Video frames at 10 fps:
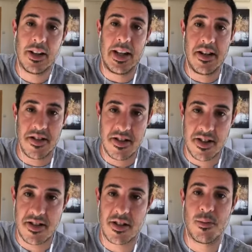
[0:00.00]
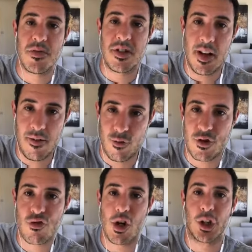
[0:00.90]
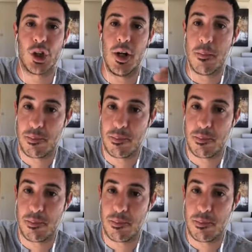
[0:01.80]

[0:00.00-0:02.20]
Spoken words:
into systems, infrastructure,